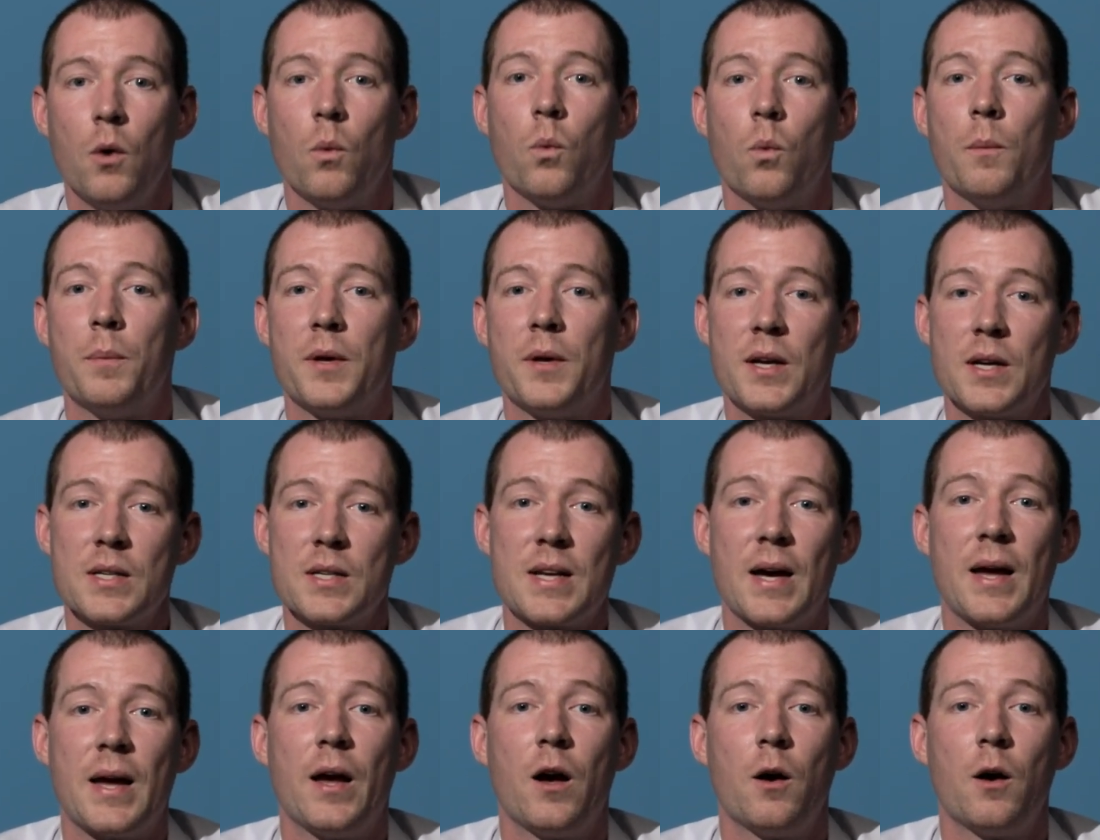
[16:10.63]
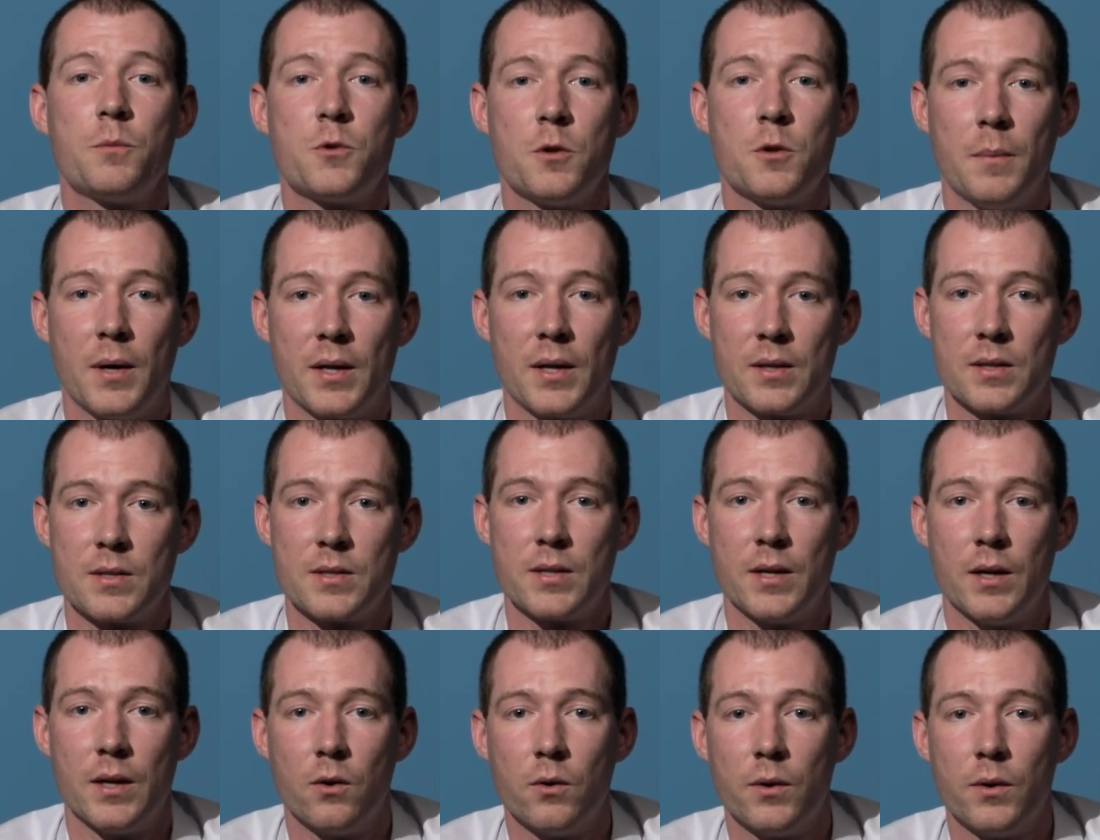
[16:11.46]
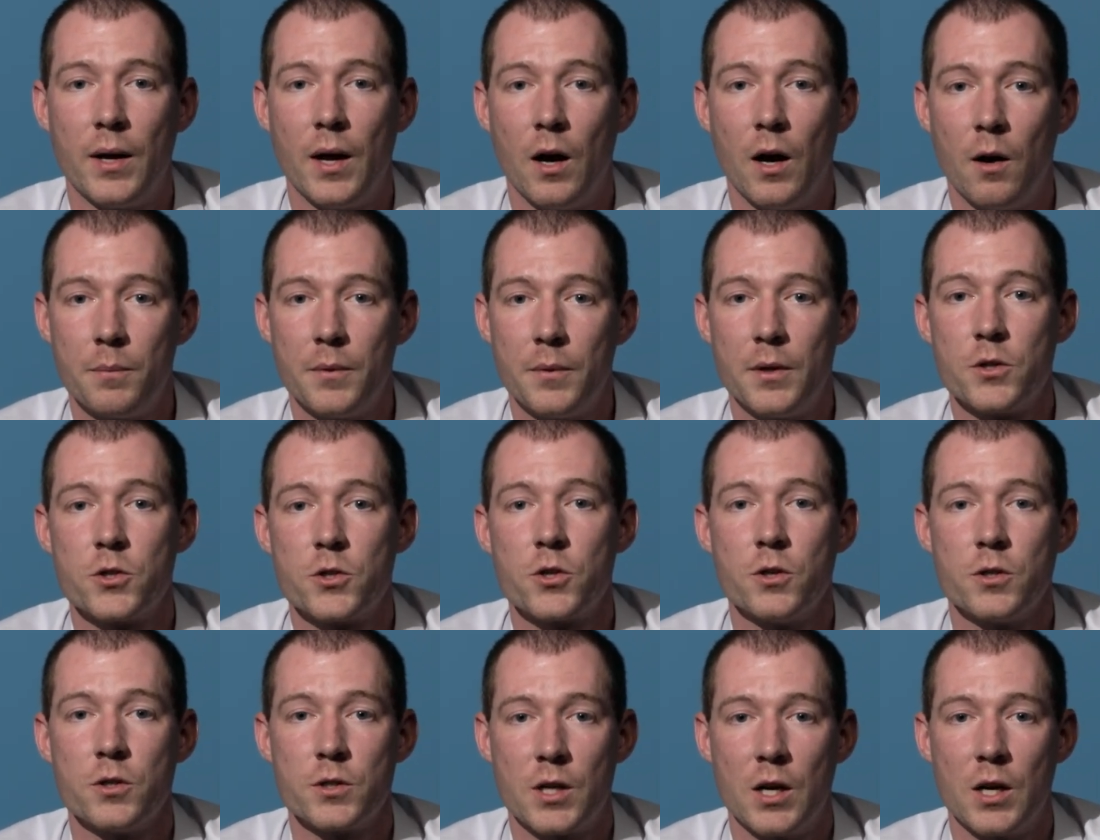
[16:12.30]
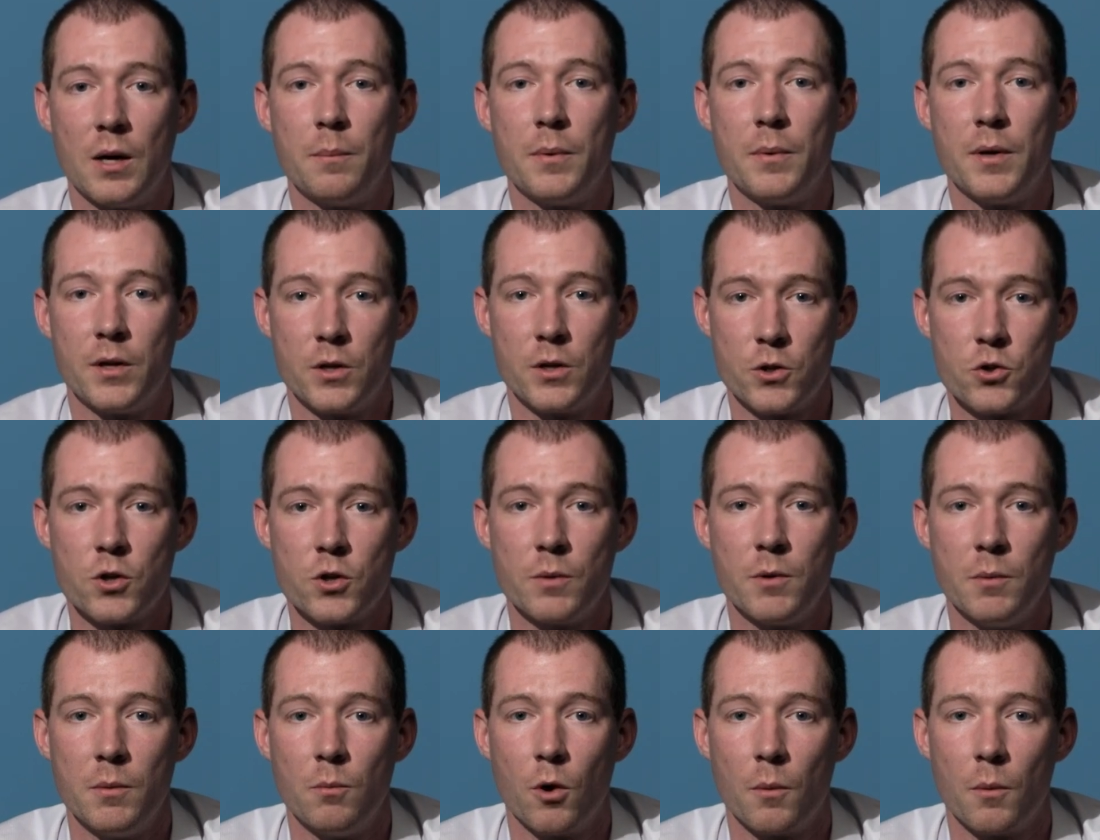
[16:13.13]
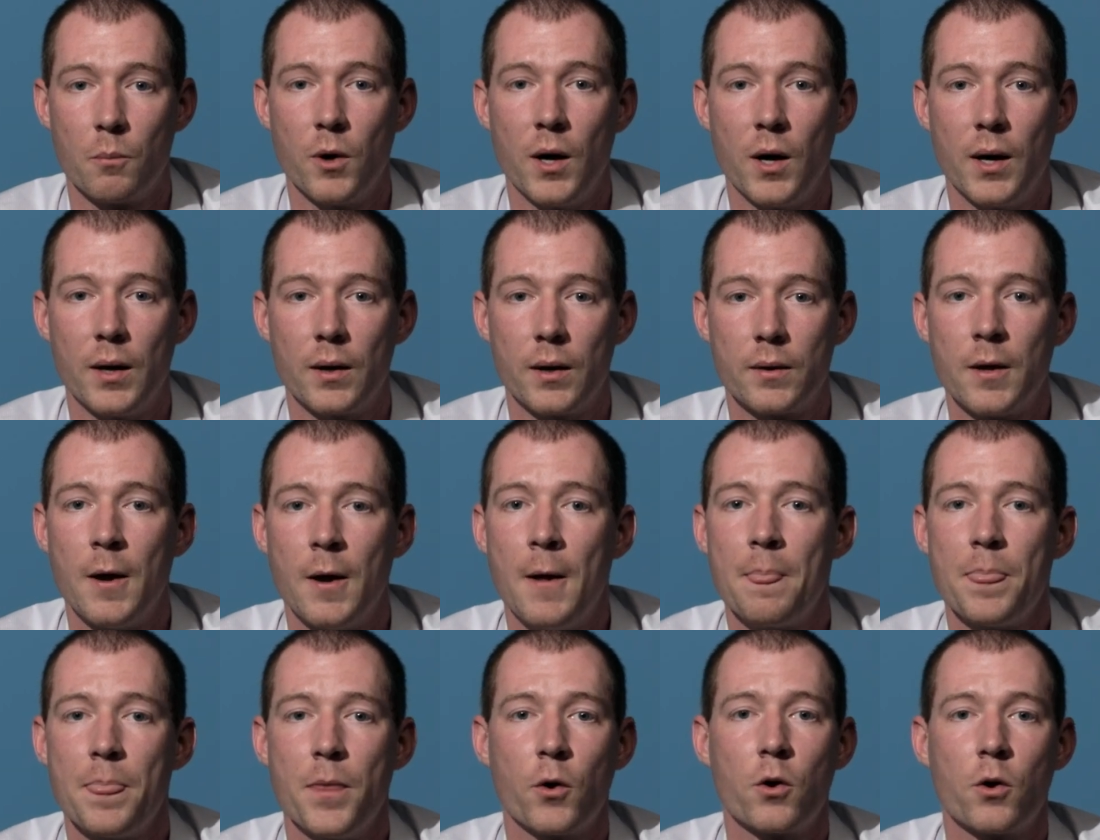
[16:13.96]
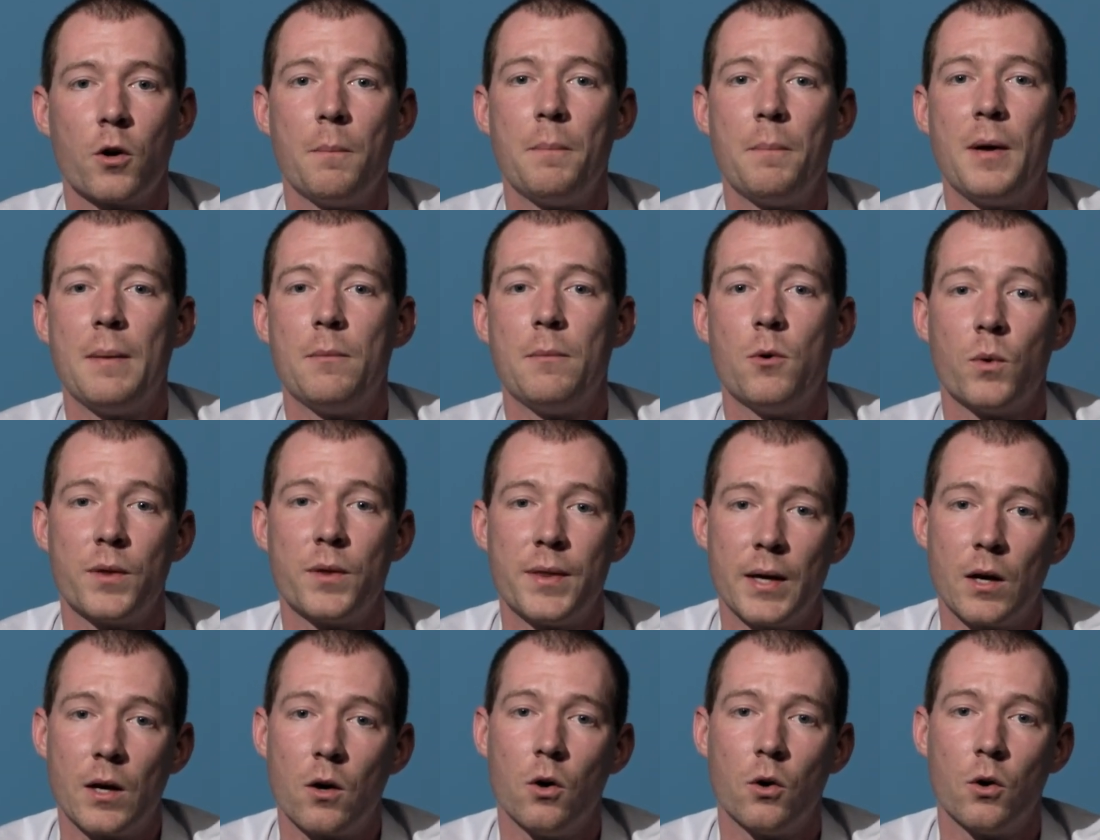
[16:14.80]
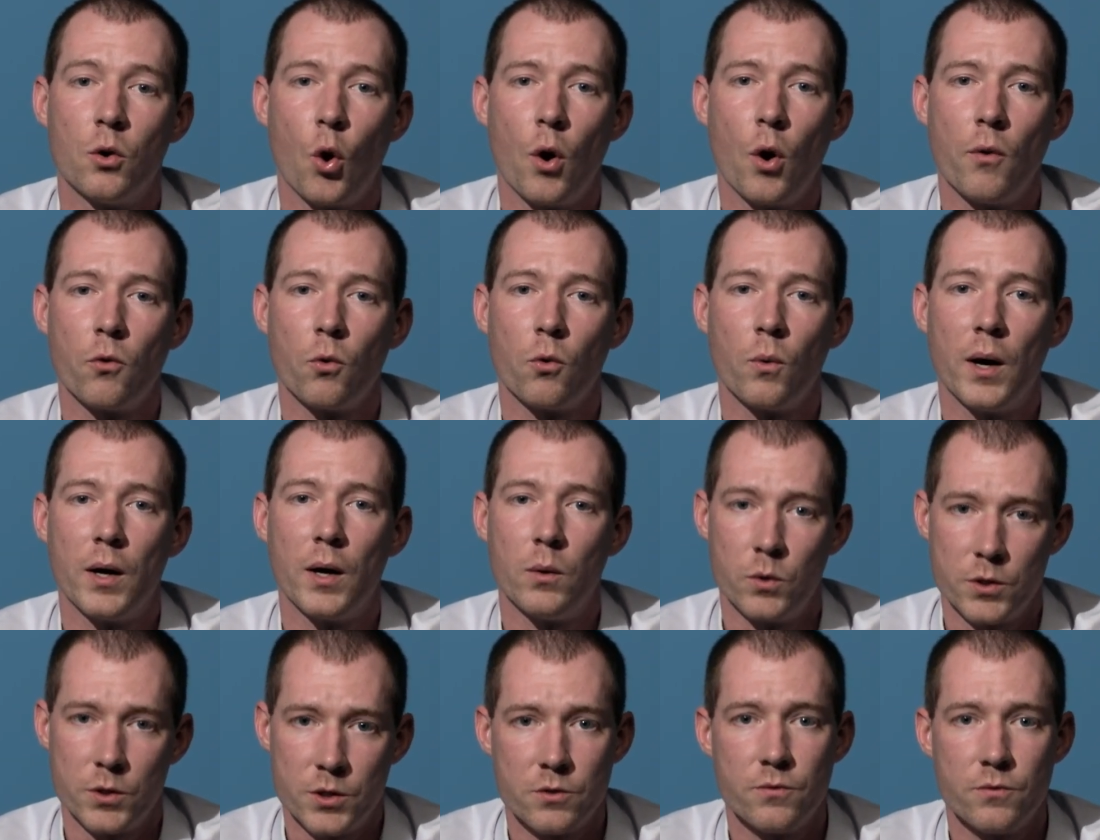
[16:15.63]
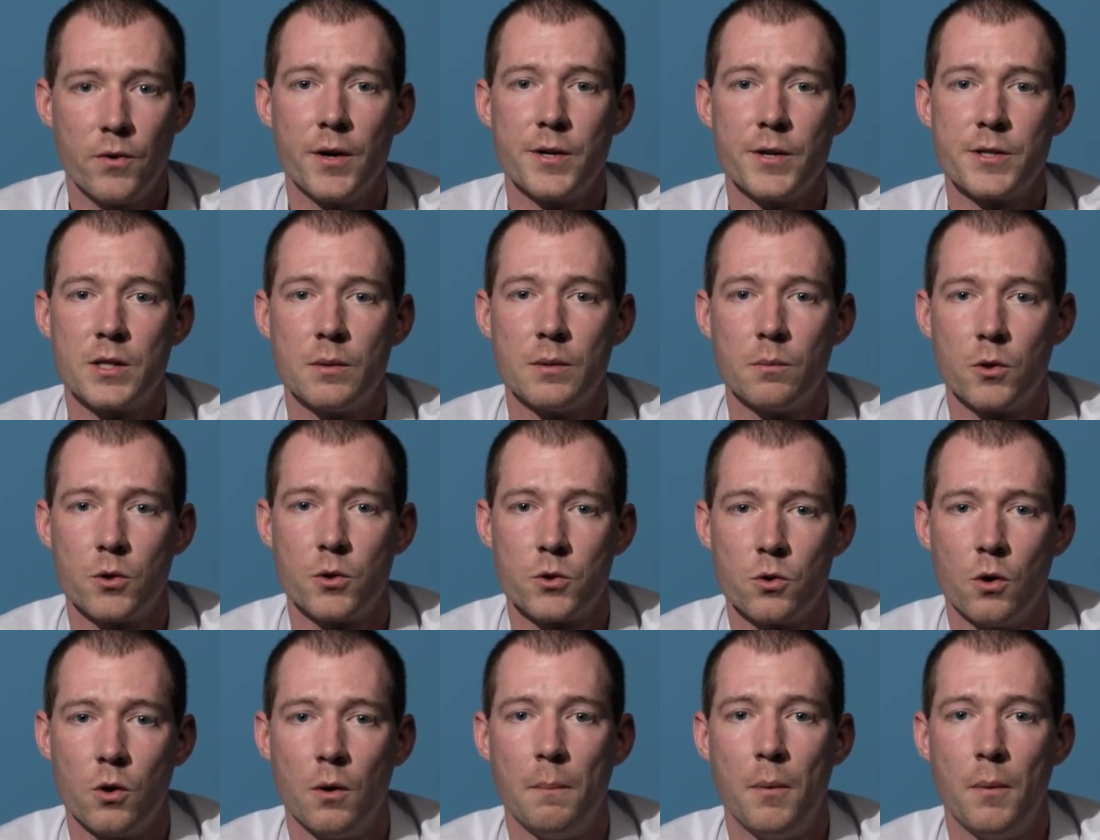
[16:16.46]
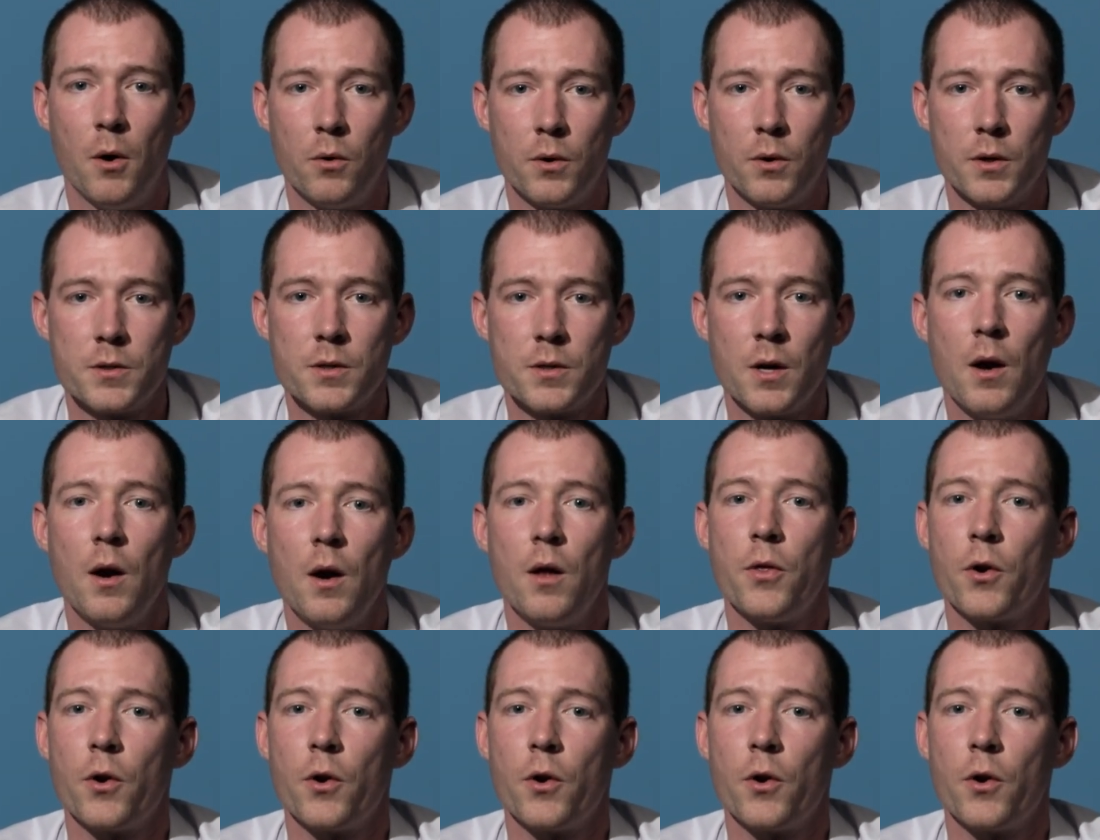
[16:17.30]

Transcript: Well, because I helped you make the sale and helped the insurance company distribute more product, they're going to pay me what they call an override, which is very similar to a bonus.